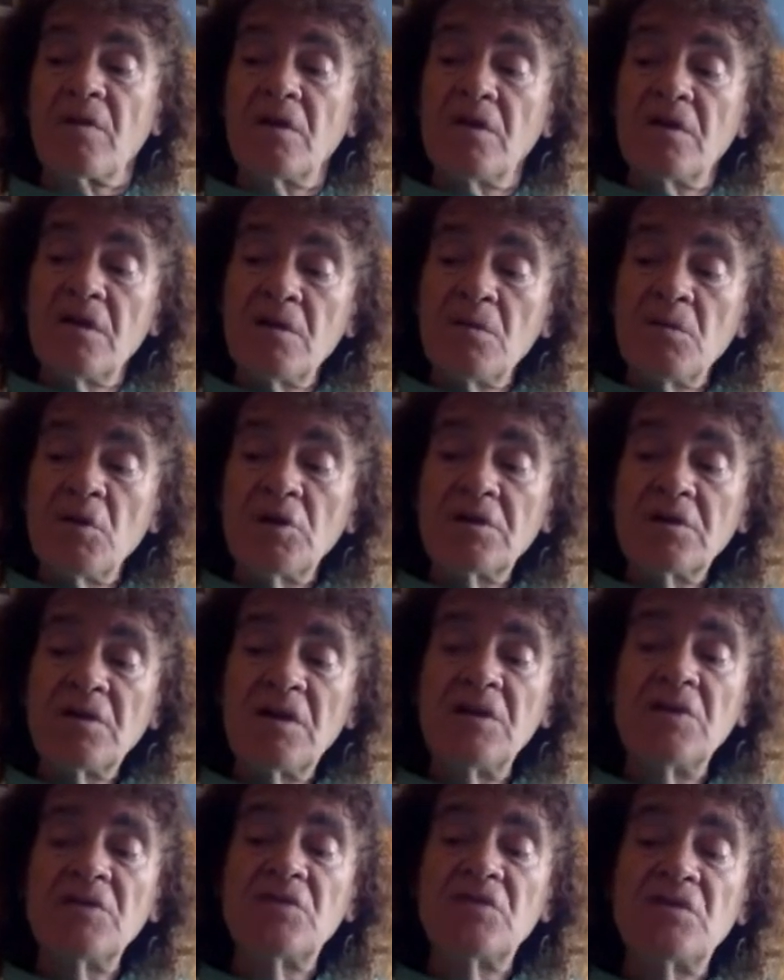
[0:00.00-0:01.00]

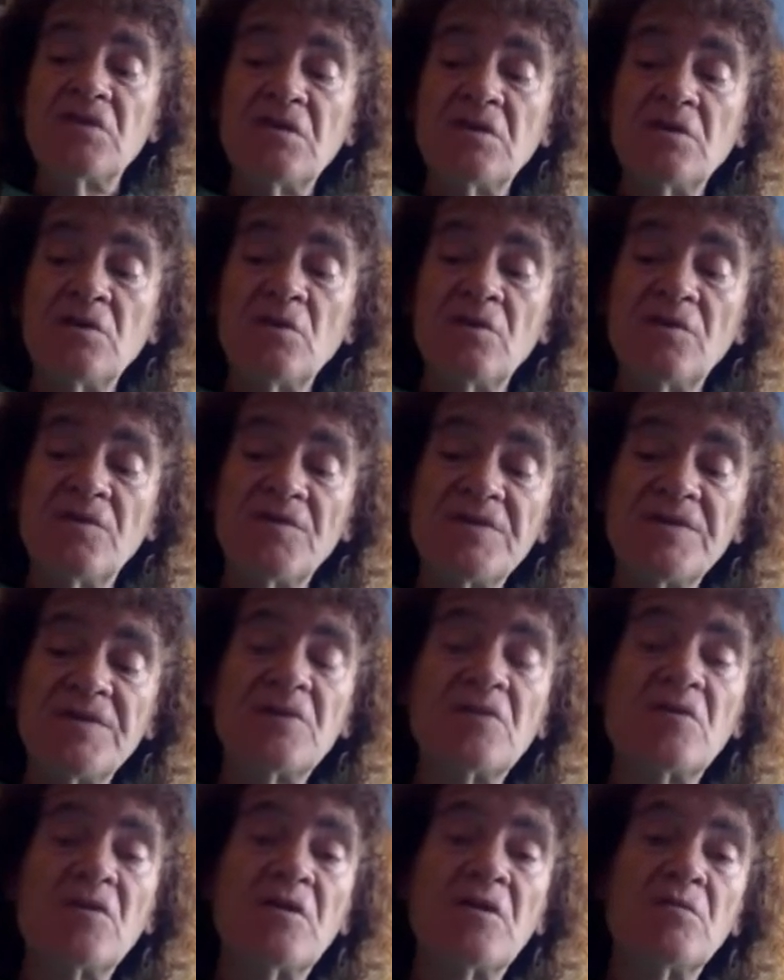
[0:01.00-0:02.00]
immortality in a
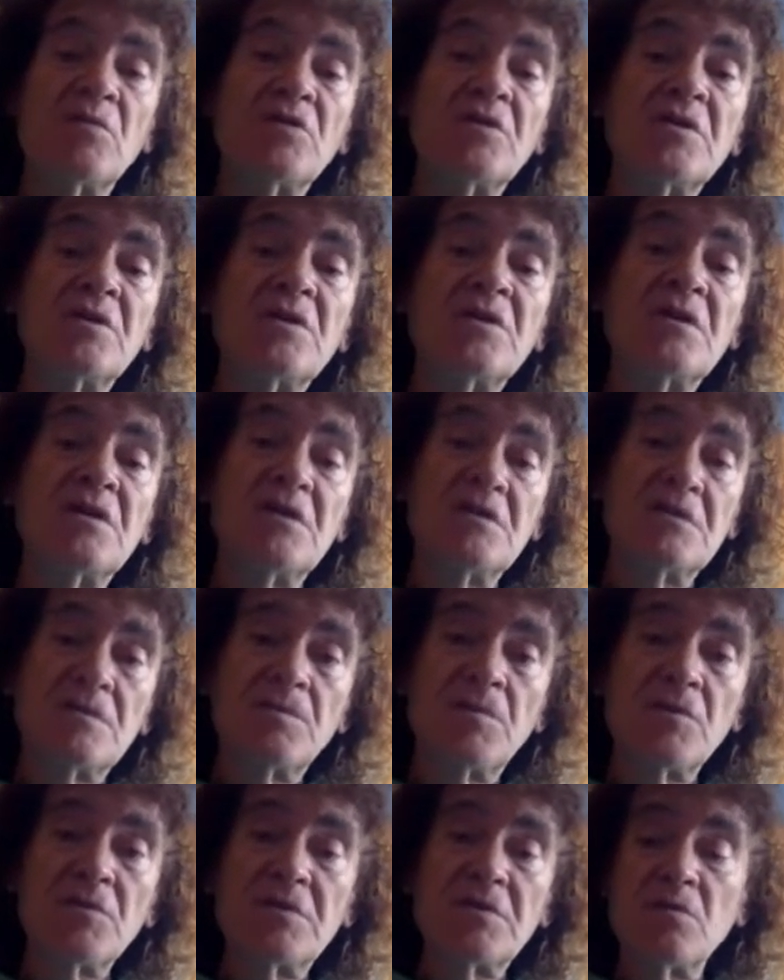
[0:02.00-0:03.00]
physical body is
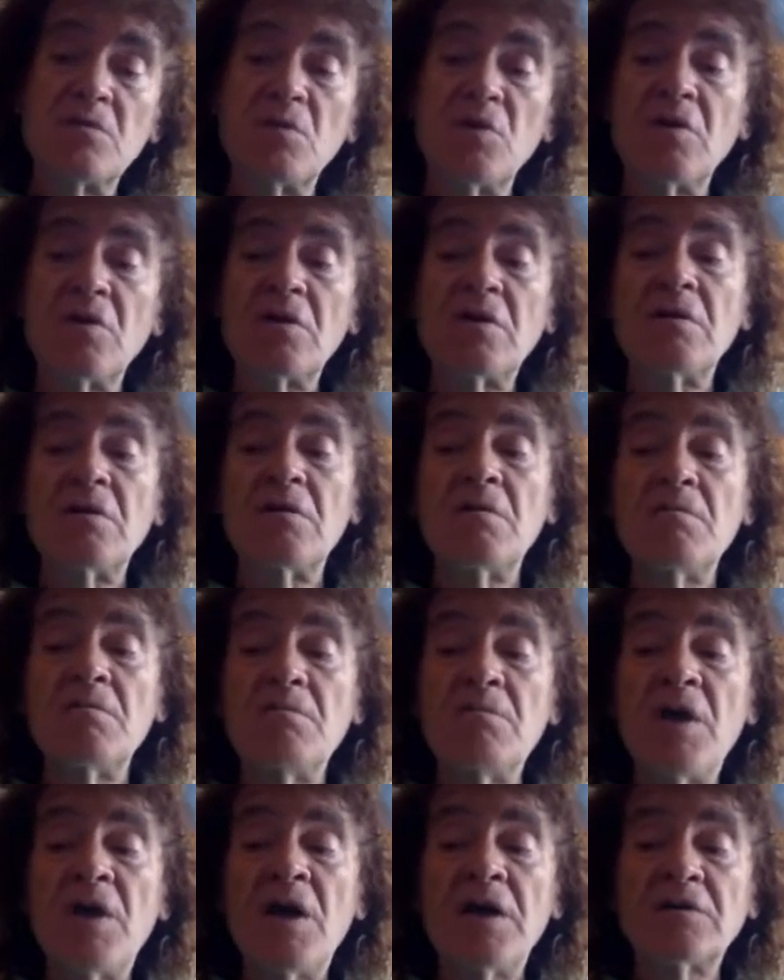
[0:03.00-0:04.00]
possible,
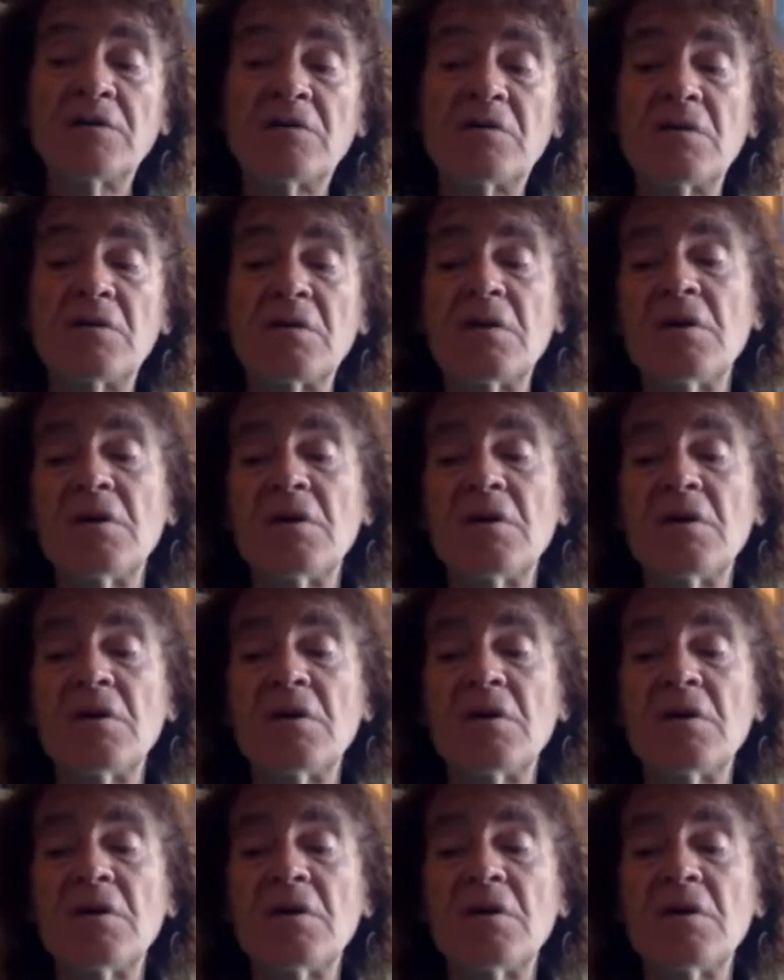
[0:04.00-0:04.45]
but